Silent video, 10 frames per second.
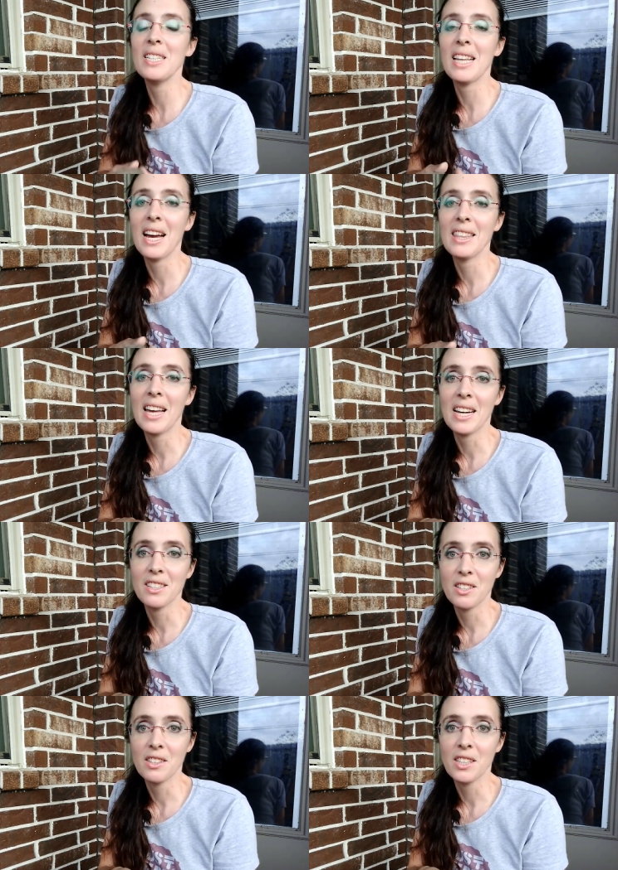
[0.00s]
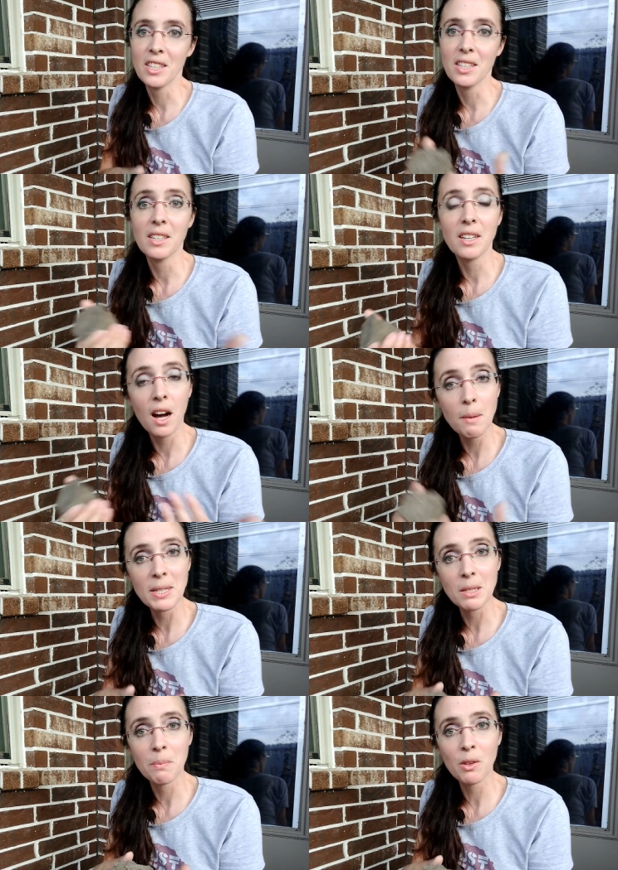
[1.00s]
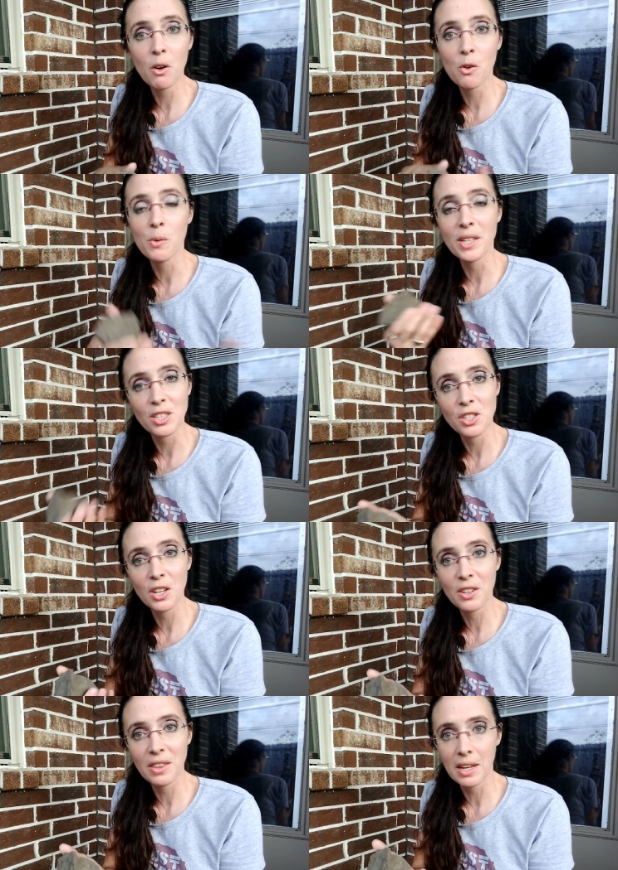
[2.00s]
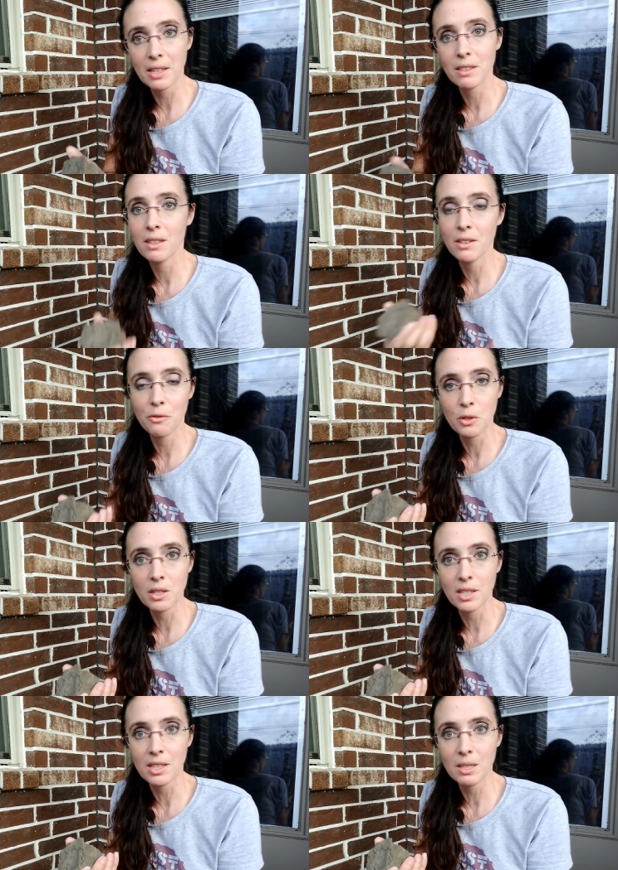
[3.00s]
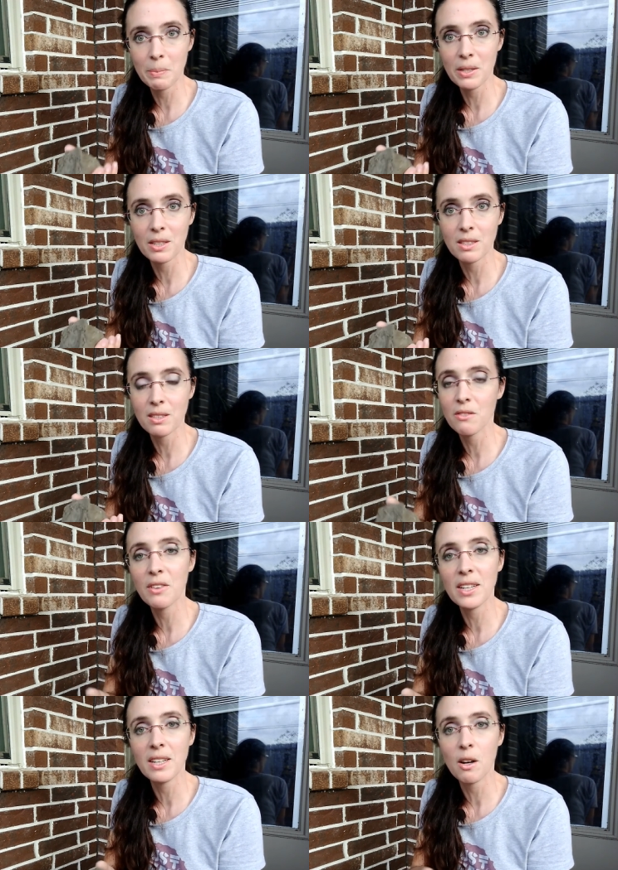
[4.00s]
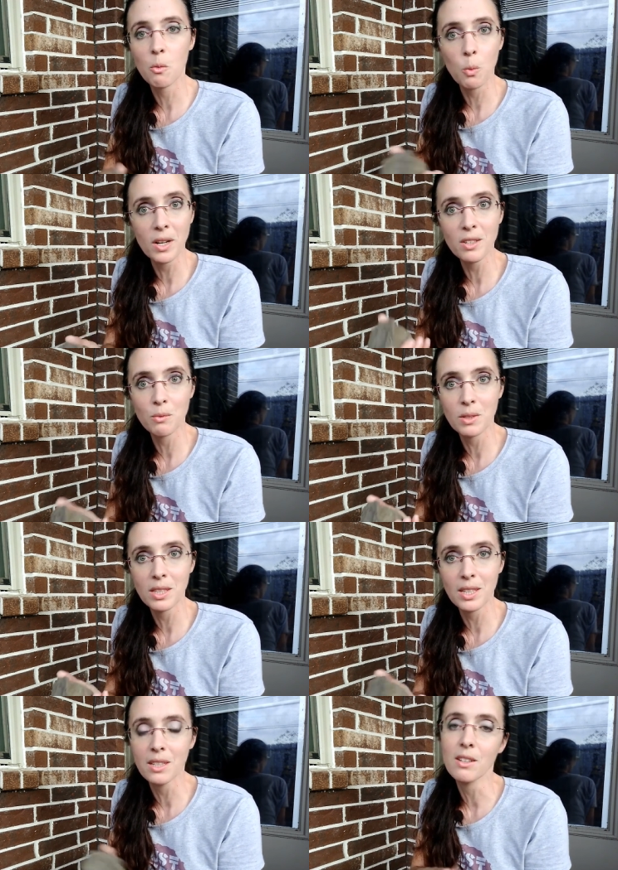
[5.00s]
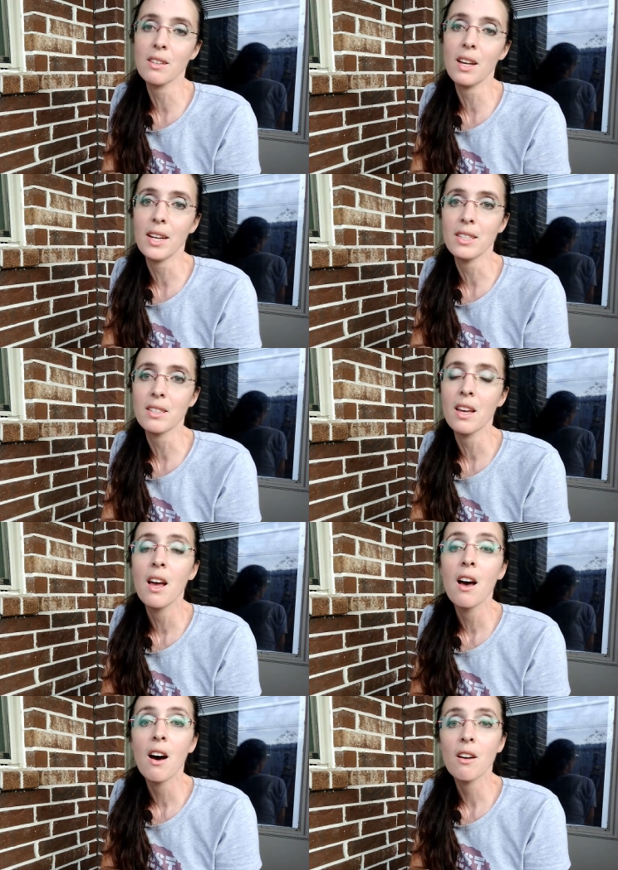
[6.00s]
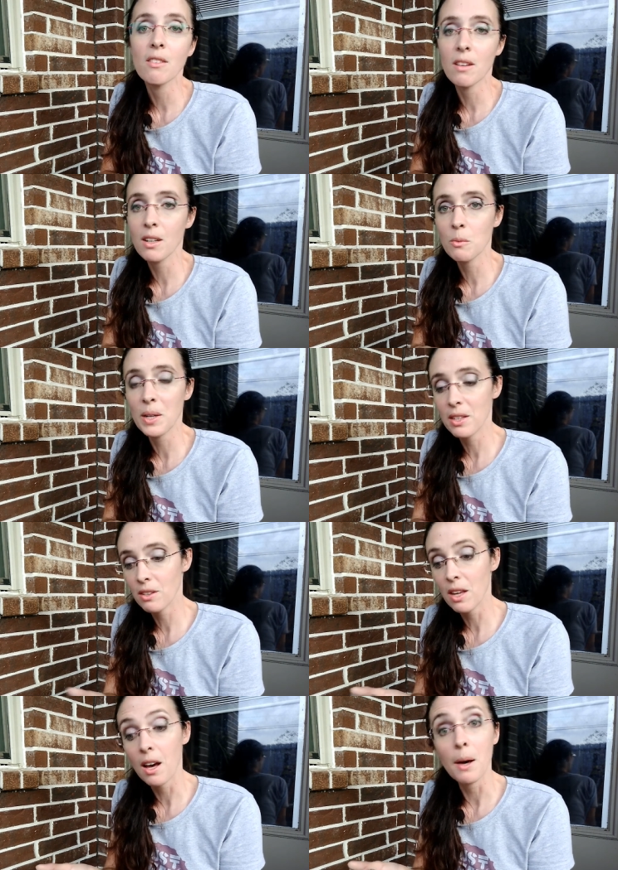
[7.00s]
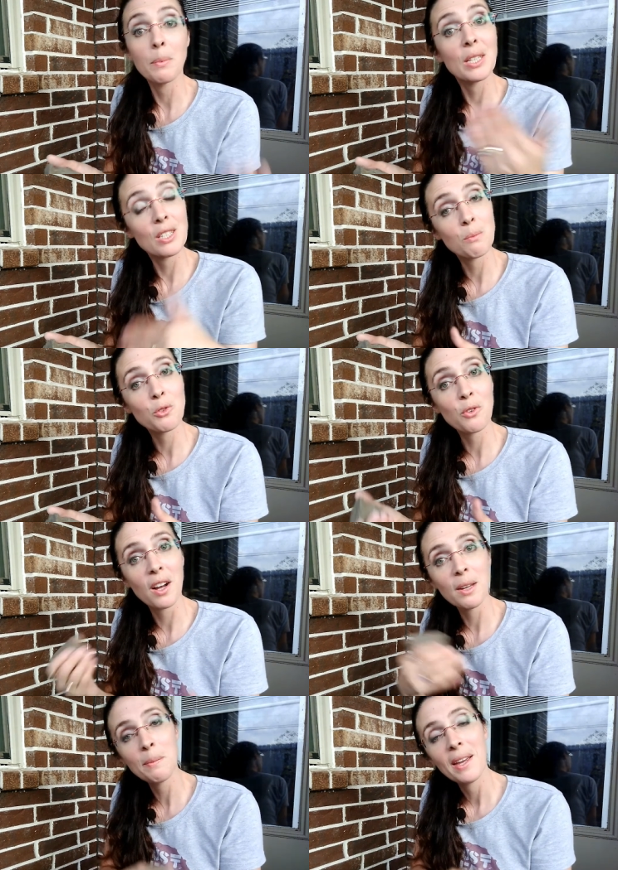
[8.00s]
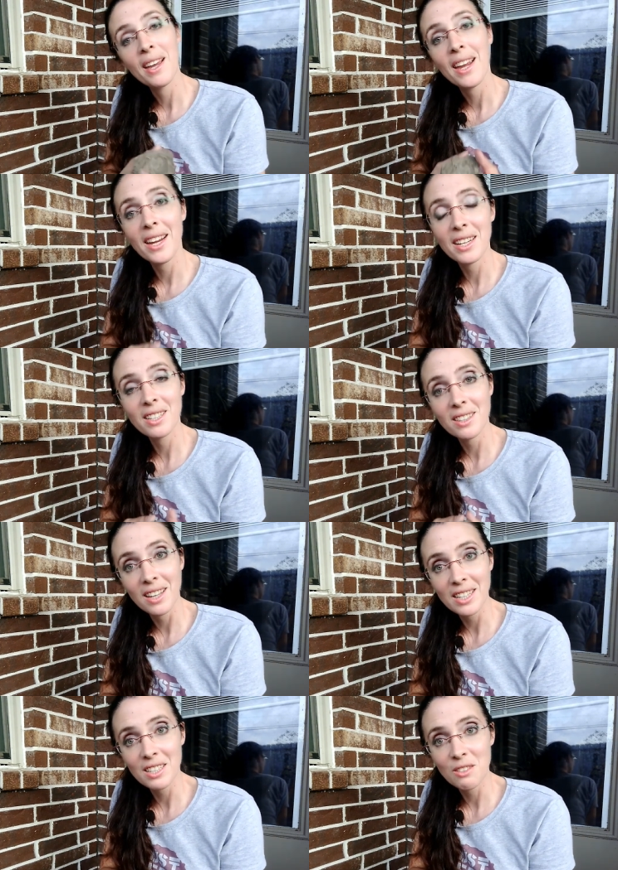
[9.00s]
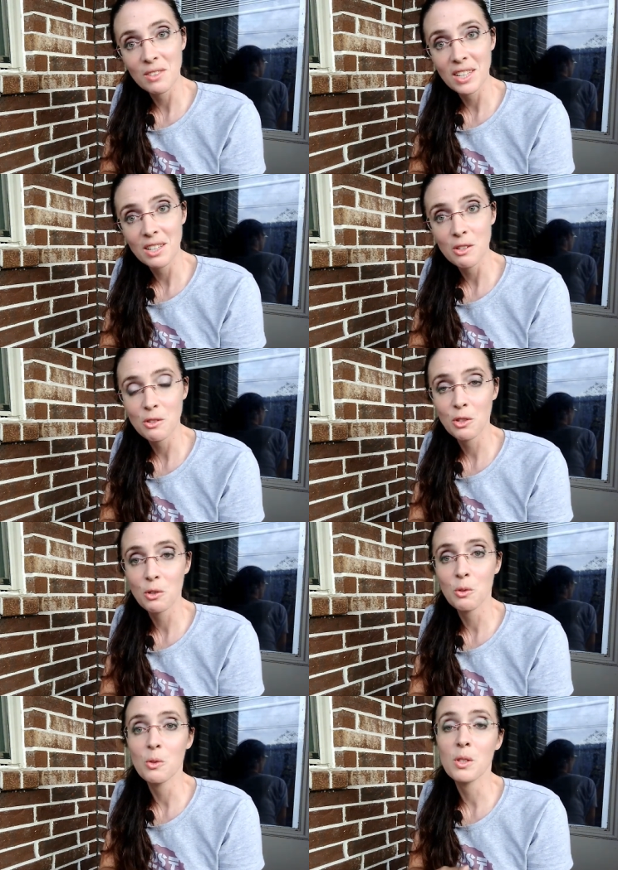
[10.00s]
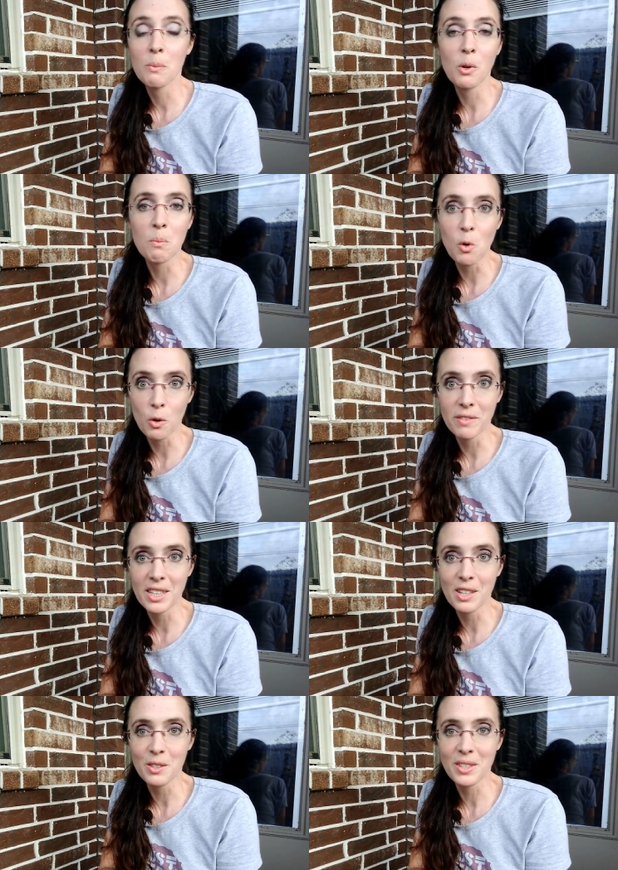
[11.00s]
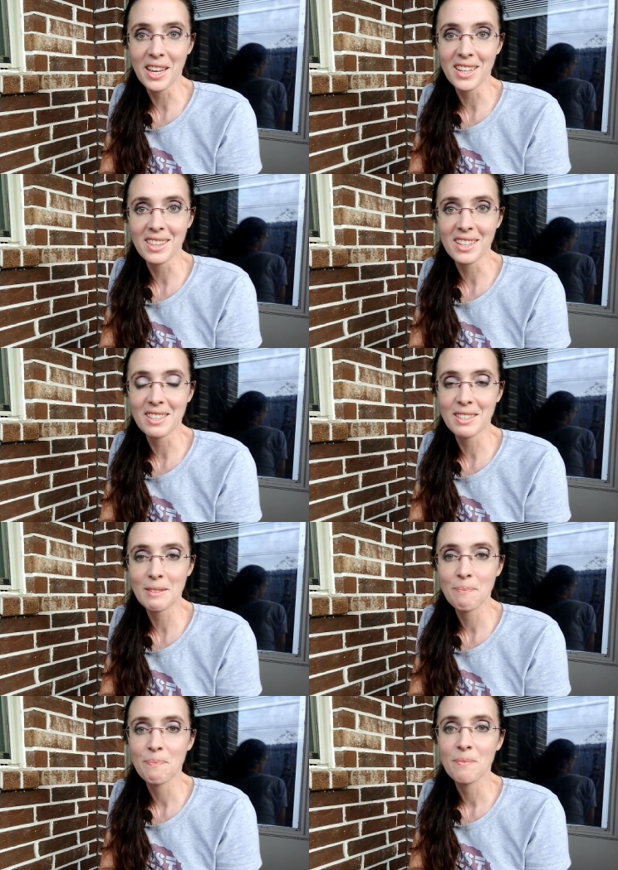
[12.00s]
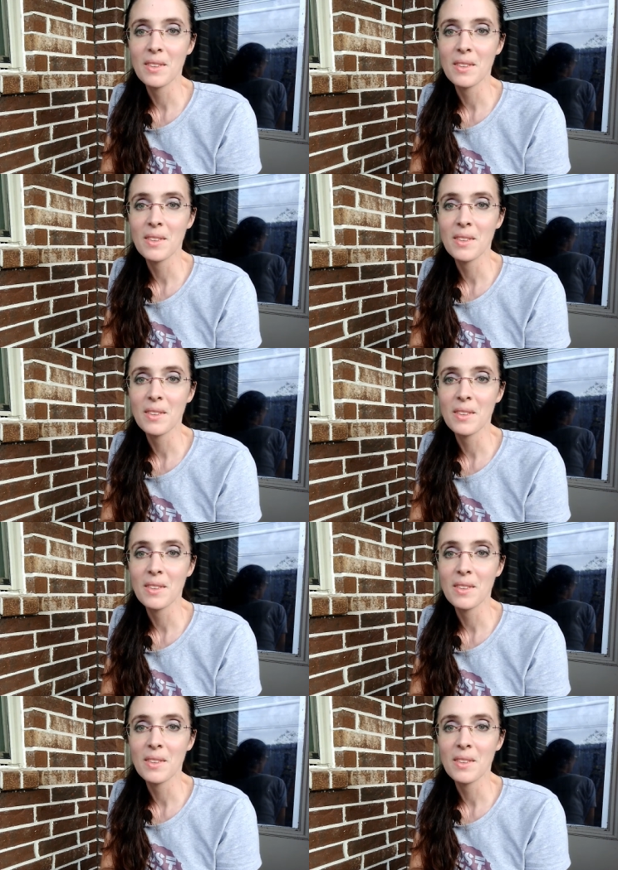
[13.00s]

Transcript: Please add that to the comments below. We can share that unfortunate experience to find out what is really in our lines. Along with, please subscribe and like this video to support more videos like this.